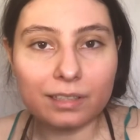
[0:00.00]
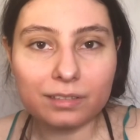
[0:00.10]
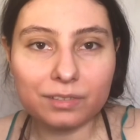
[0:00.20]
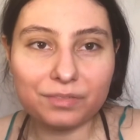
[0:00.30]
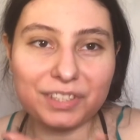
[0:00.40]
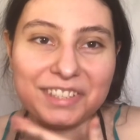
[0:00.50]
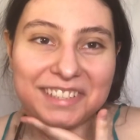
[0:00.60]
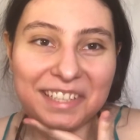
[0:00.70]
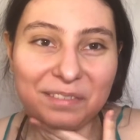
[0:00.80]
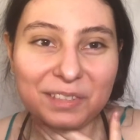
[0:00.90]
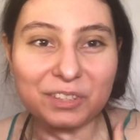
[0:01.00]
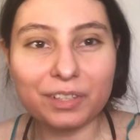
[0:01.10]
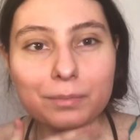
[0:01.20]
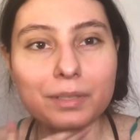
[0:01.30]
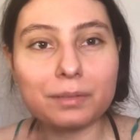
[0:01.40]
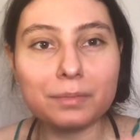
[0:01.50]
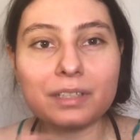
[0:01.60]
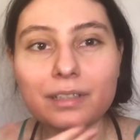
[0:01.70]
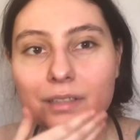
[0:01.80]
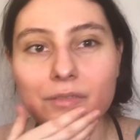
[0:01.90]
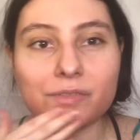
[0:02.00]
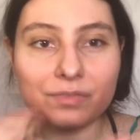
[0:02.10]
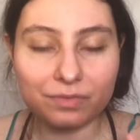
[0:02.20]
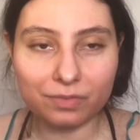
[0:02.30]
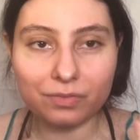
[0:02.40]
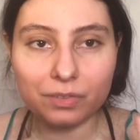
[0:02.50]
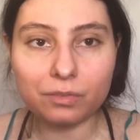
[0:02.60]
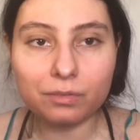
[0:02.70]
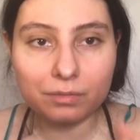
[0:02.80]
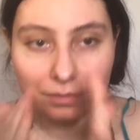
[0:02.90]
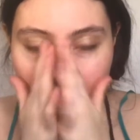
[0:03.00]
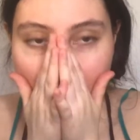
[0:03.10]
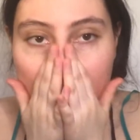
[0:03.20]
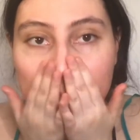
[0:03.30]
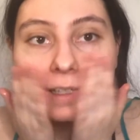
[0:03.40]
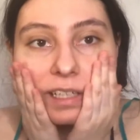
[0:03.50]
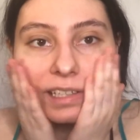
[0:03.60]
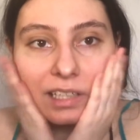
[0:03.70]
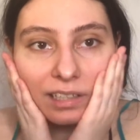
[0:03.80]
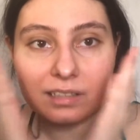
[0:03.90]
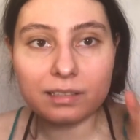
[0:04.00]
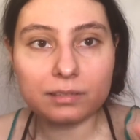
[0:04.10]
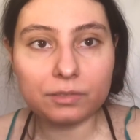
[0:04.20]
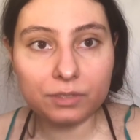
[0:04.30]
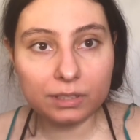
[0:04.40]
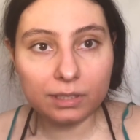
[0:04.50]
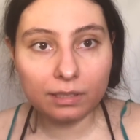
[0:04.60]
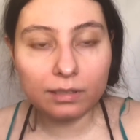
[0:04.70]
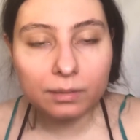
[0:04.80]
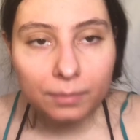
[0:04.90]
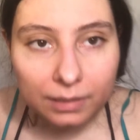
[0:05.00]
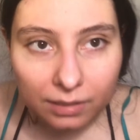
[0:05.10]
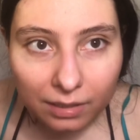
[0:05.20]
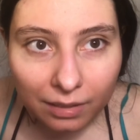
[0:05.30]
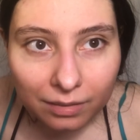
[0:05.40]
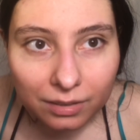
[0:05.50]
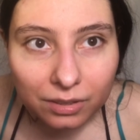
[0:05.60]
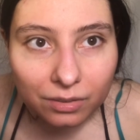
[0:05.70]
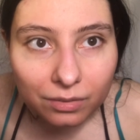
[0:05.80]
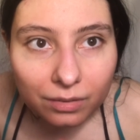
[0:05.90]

it's the first time I tried, but I mean, I don't feel anything irritating my skin, so